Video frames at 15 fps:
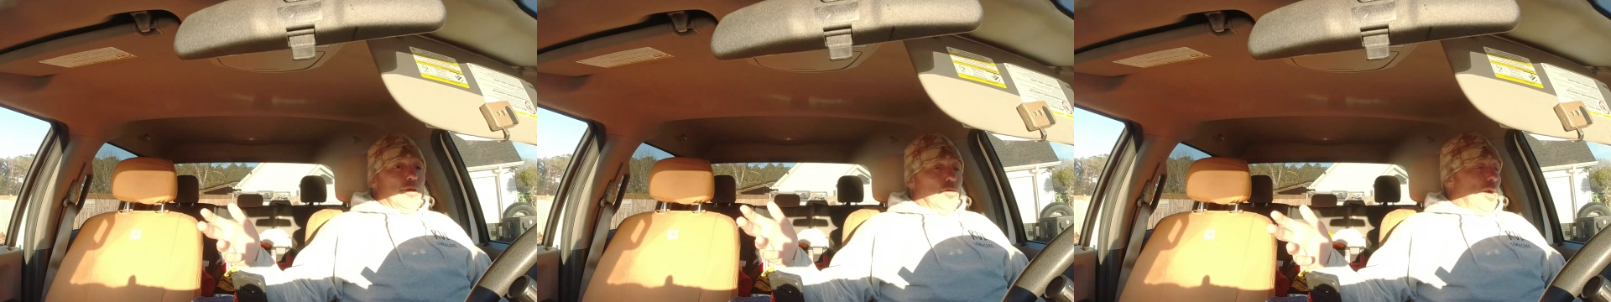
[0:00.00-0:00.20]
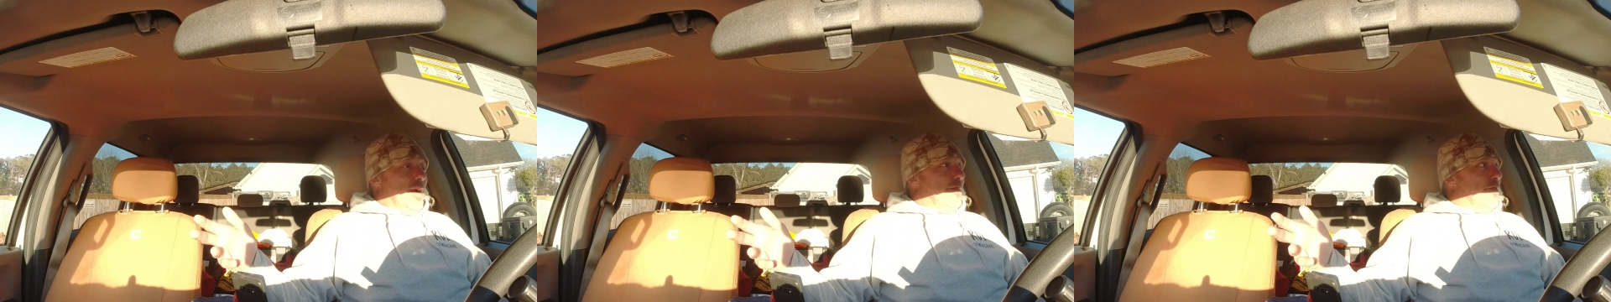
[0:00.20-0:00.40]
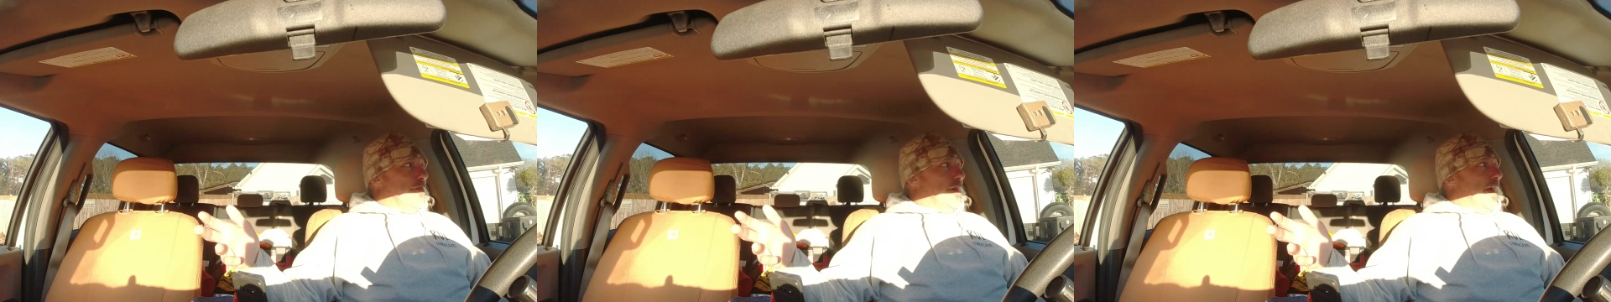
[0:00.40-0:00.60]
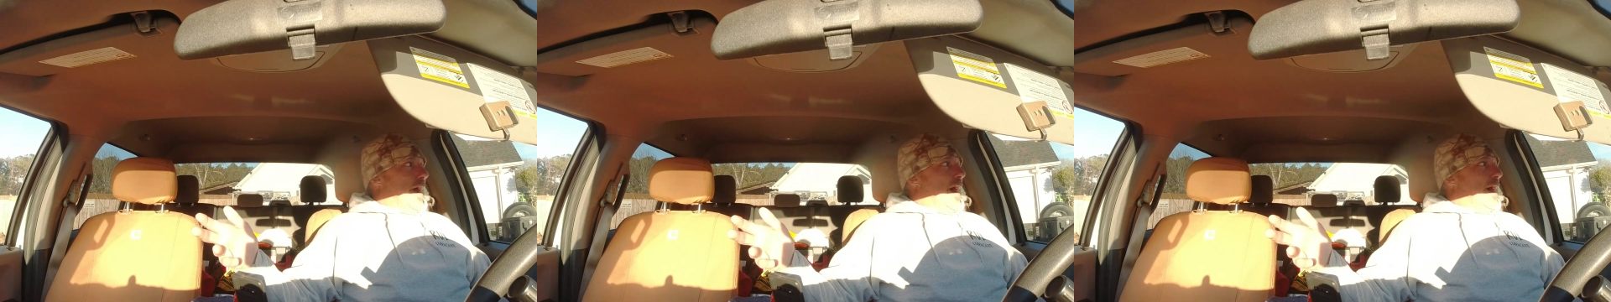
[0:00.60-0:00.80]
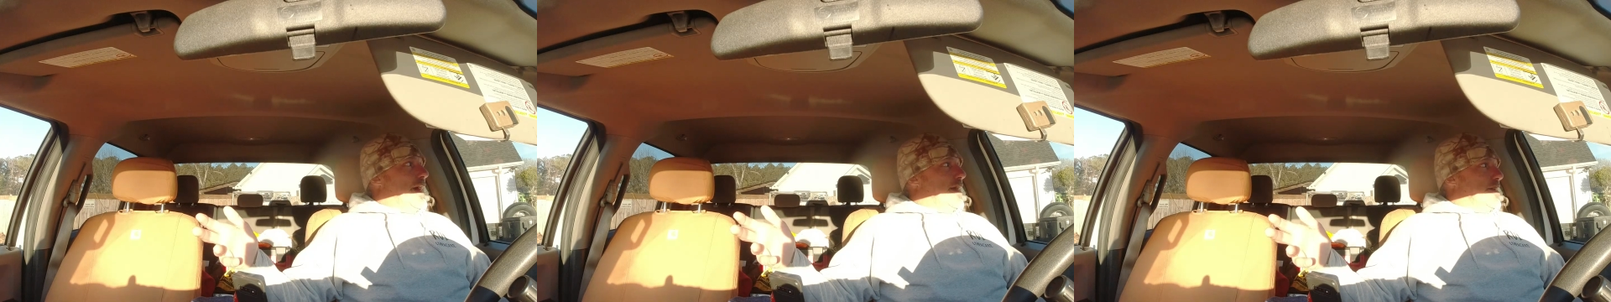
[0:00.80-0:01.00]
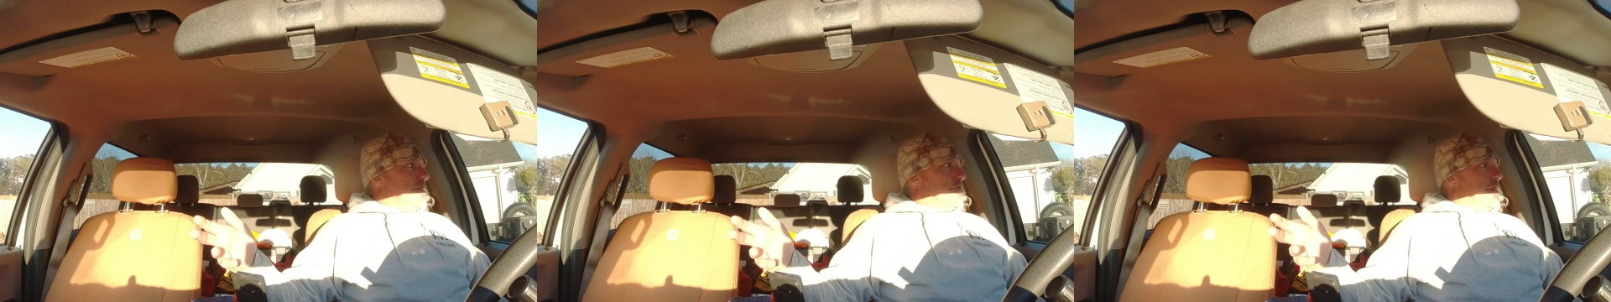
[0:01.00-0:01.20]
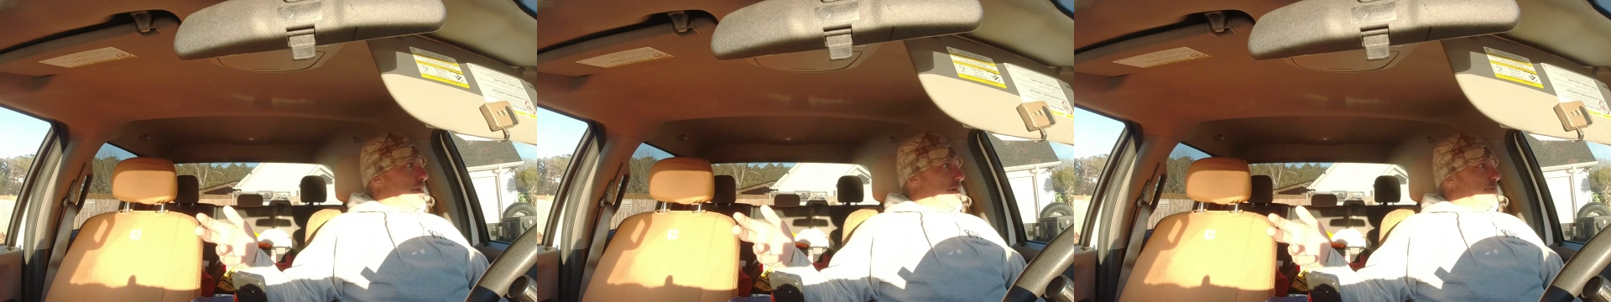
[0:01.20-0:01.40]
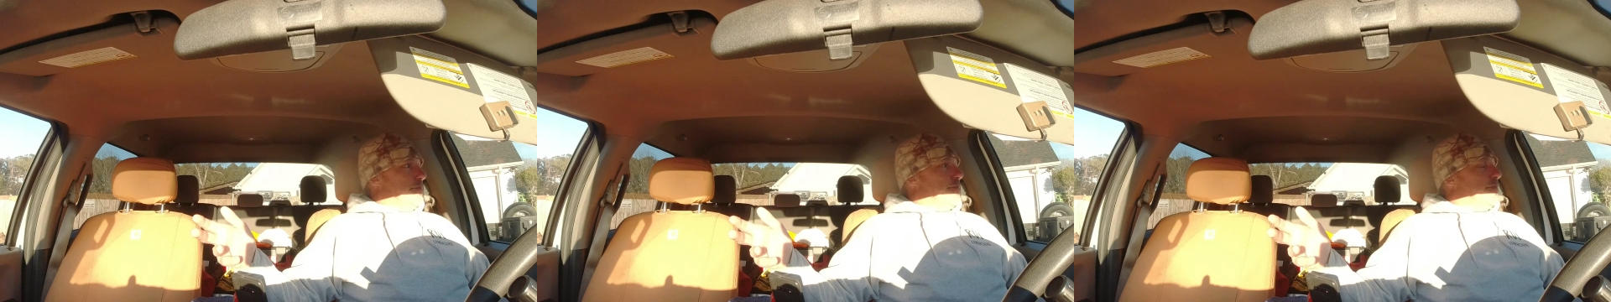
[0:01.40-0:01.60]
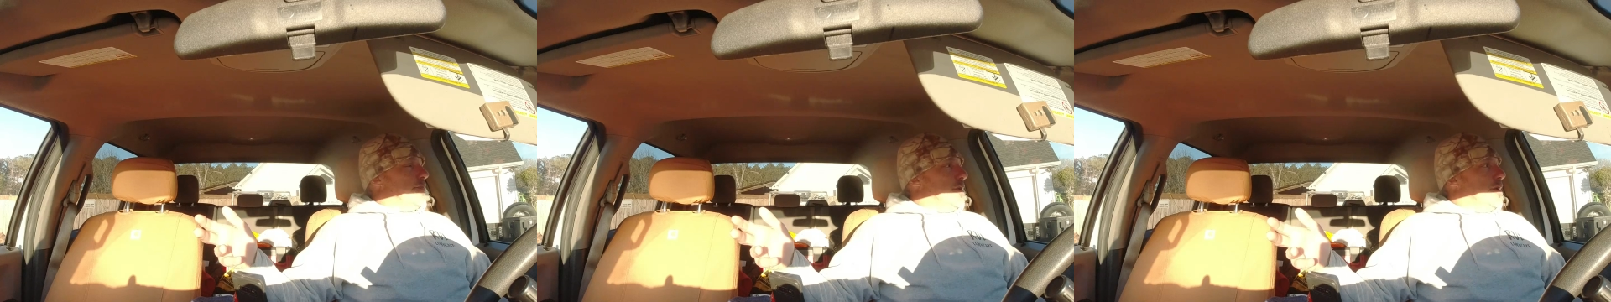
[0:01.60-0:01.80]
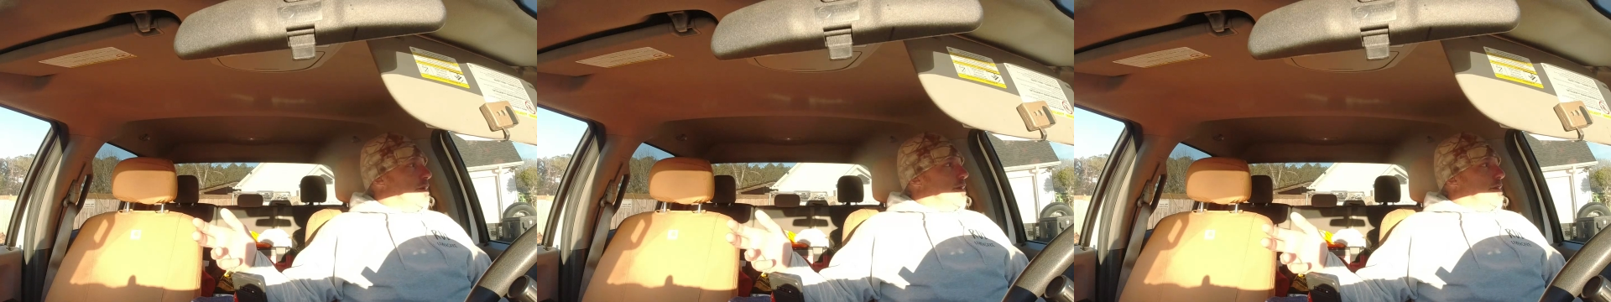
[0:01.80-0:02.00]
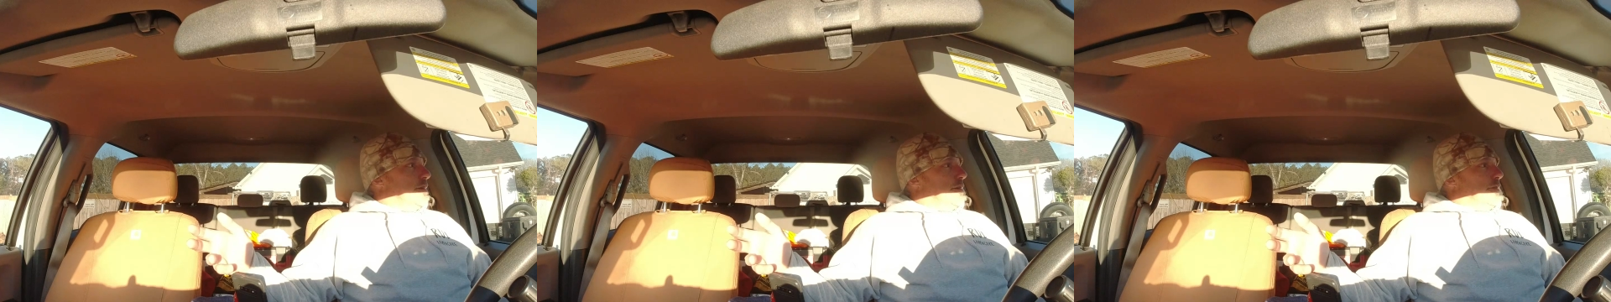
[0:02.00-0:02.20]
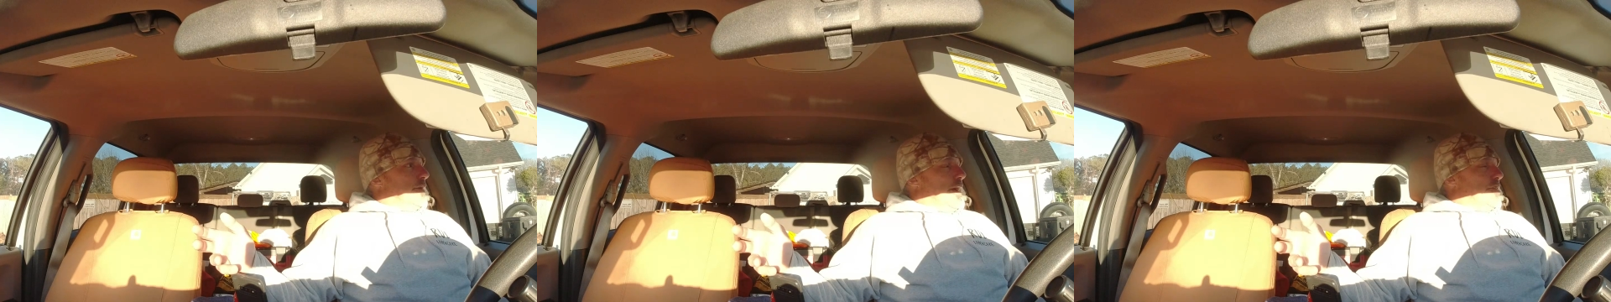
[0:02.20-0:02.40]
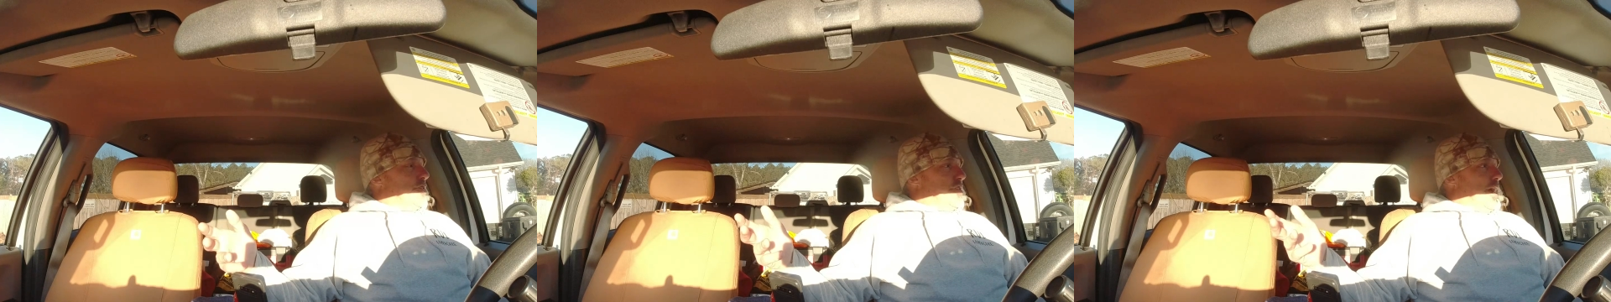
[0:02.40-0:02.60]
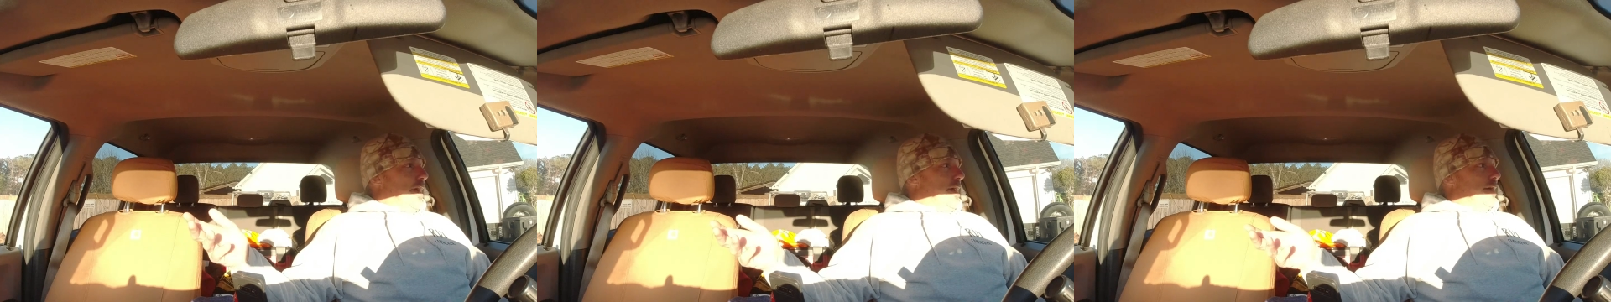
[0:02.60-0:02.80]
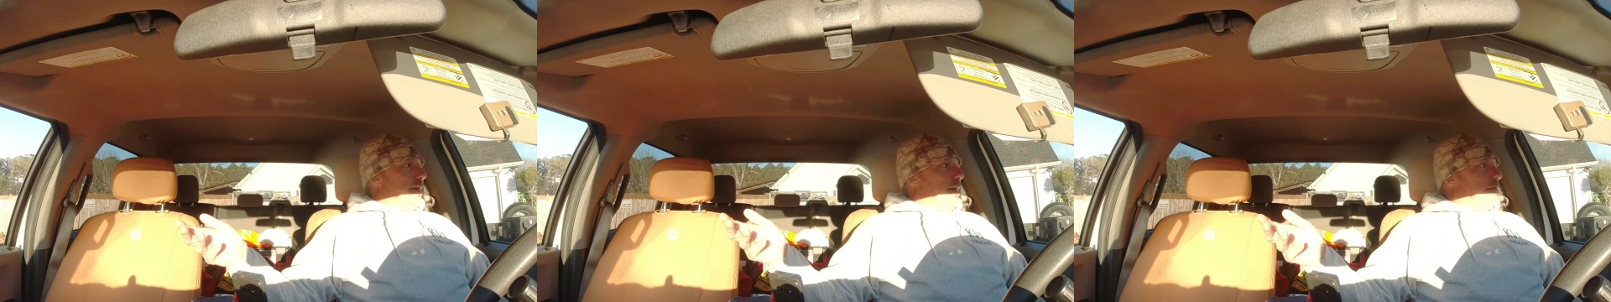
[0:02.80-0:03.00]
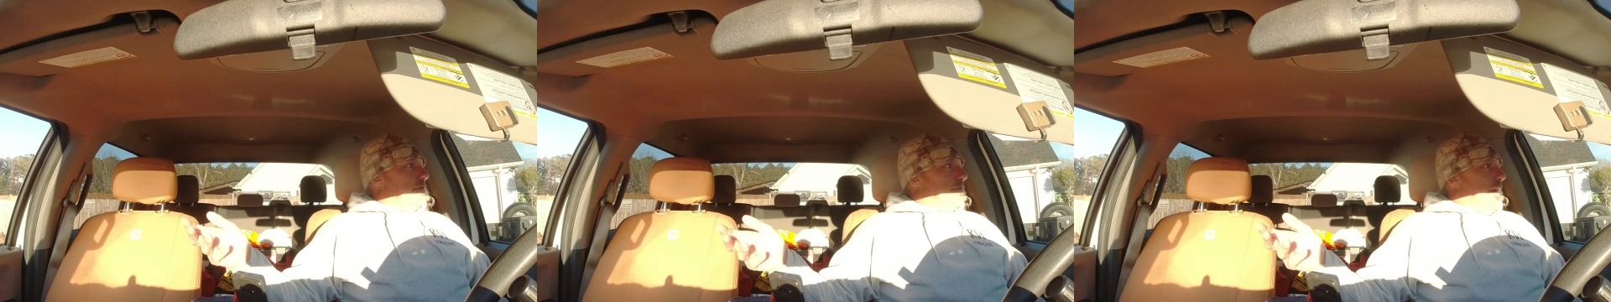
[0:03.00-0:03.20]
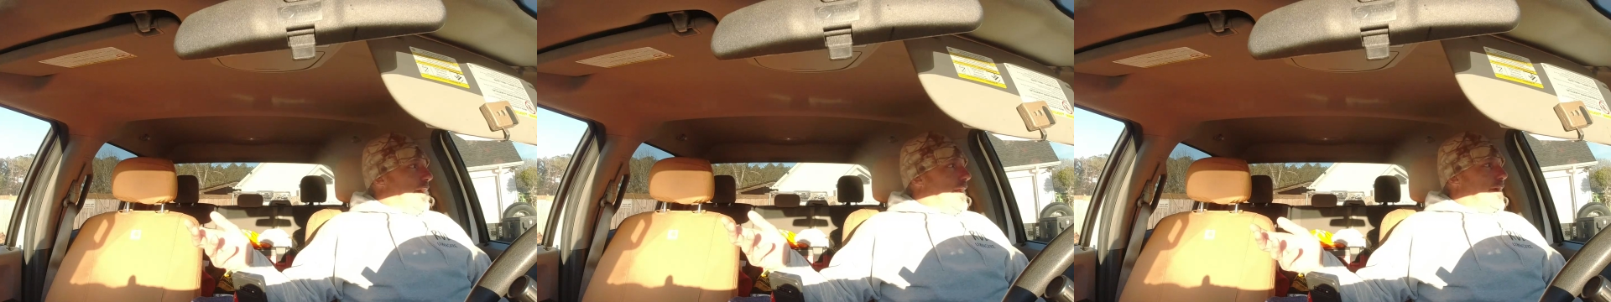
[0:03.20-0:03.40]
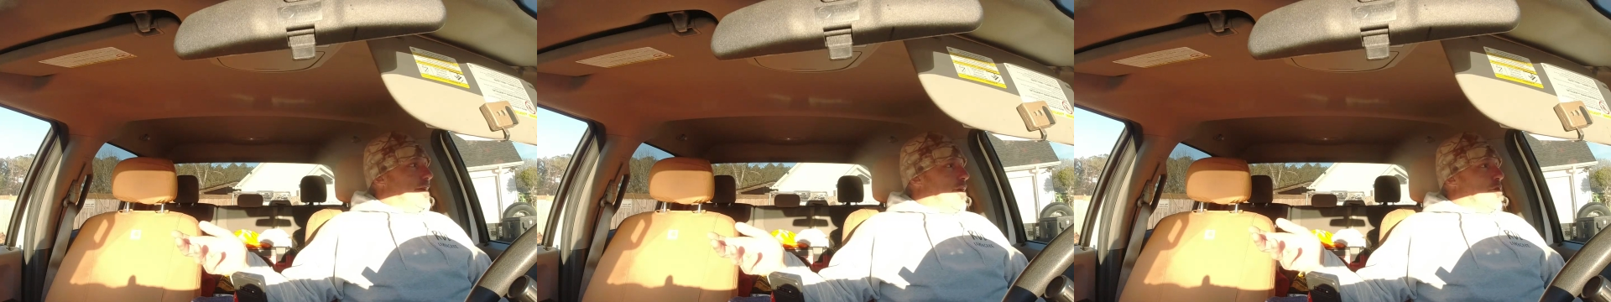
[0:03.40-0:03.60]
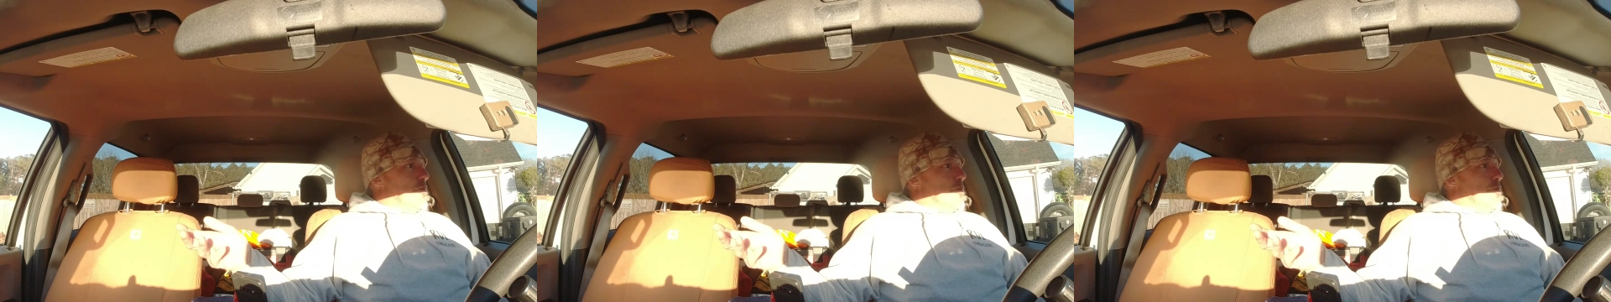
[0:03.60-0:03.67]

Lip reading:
[unreadable: no face in view]